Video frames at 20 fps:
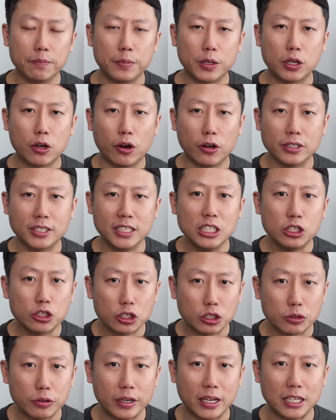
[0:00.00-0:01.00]
Because
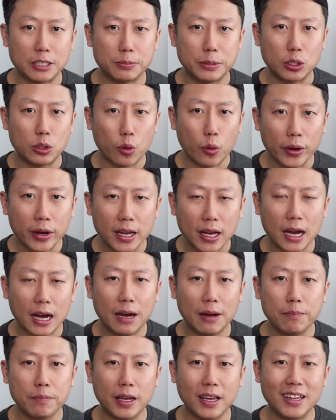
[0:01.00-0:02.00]
interest rate has been going
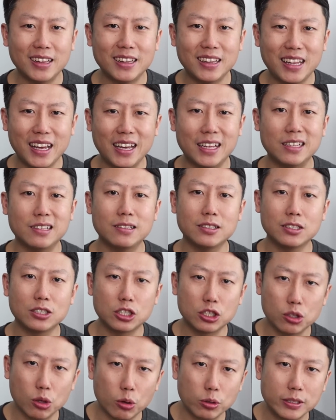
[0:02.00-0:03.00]
up, and that
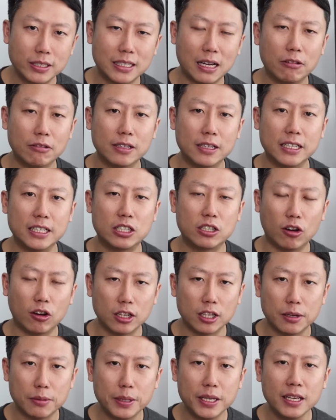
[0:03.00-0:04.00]
slows down the
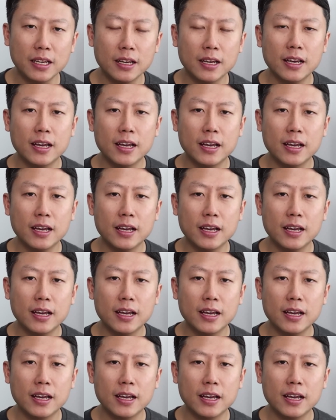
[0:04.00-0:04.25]
economy,